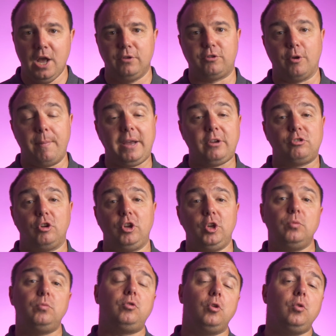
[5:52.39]
So make sure
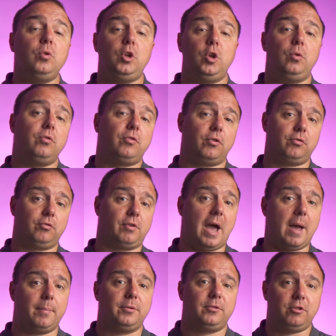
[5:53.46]
you do use the strap